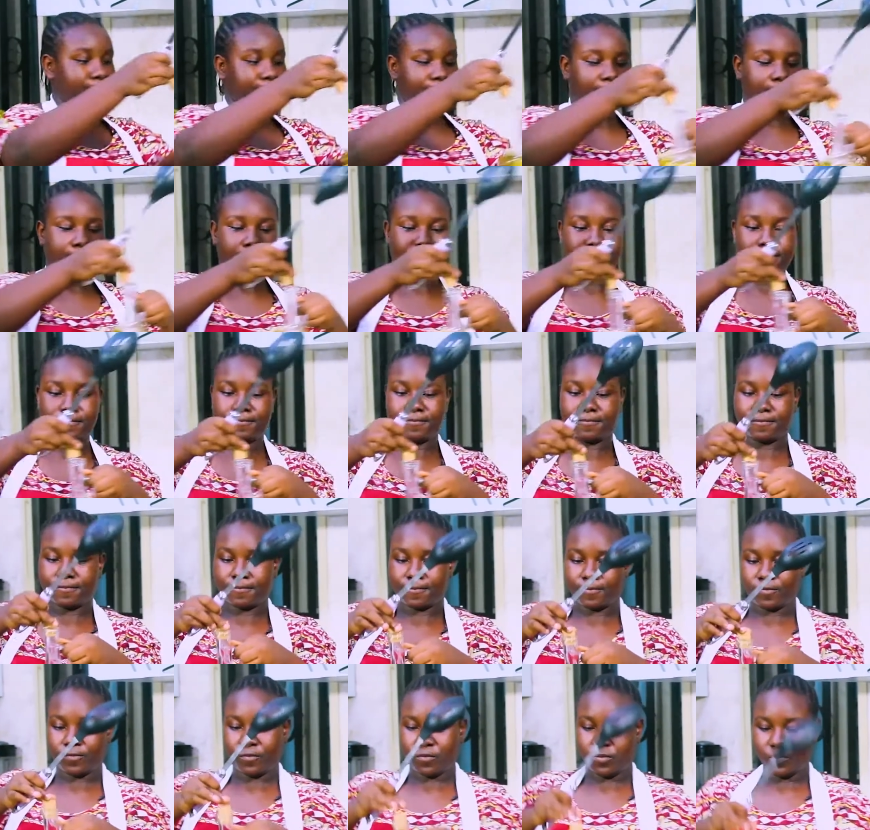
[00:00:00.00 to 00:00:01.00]

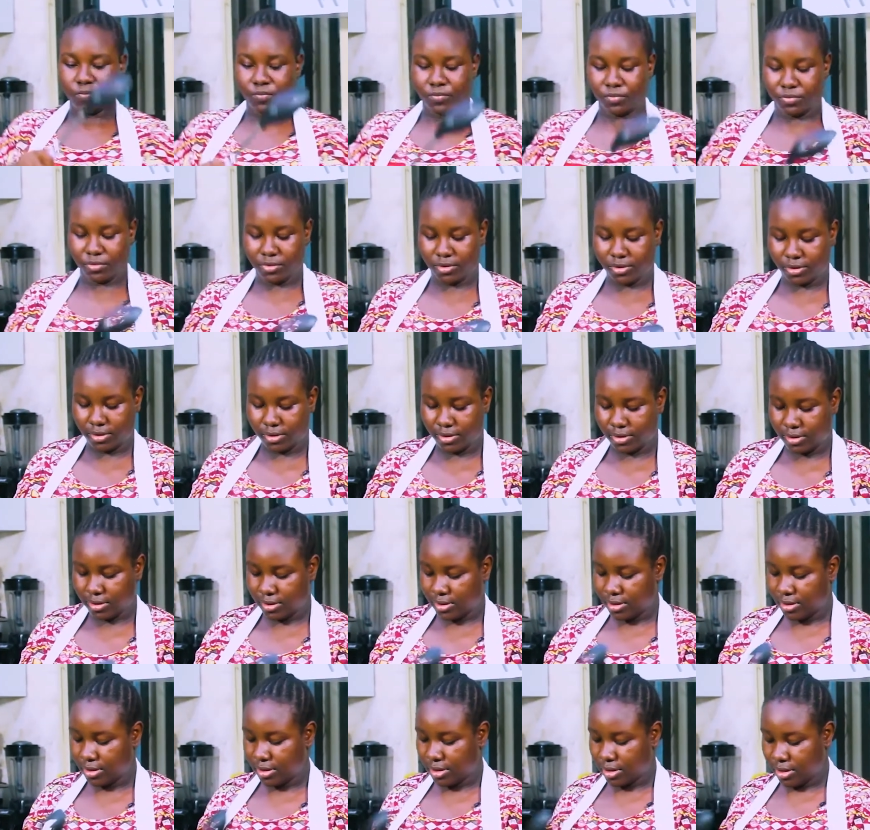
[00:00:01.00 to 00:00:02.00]

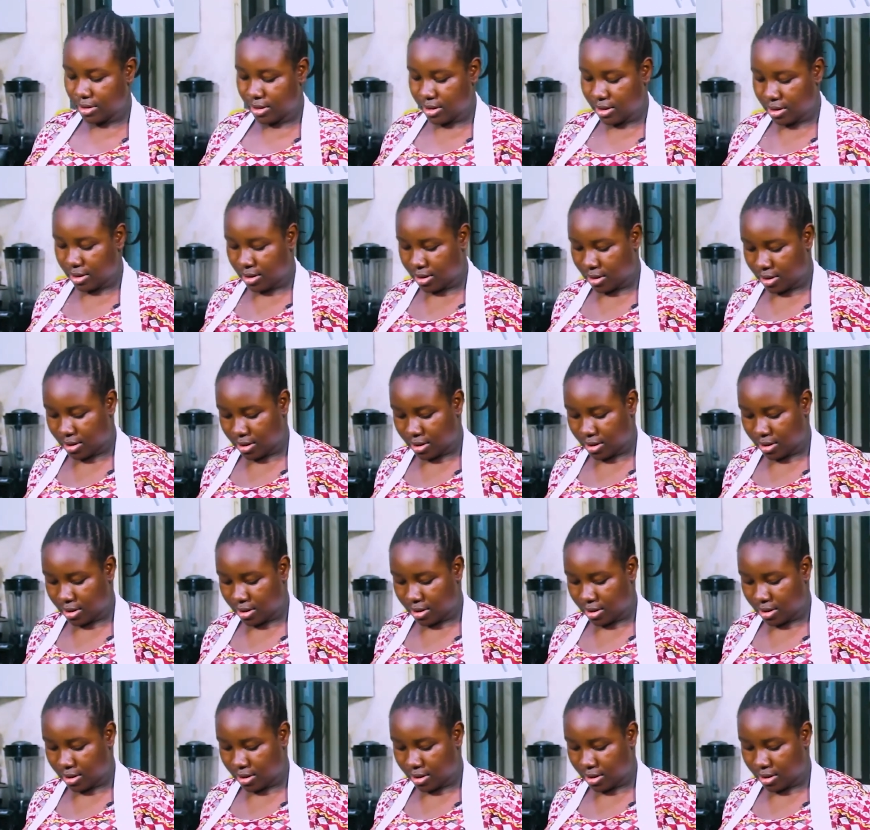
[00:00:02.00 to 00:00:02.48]
(no one is talking)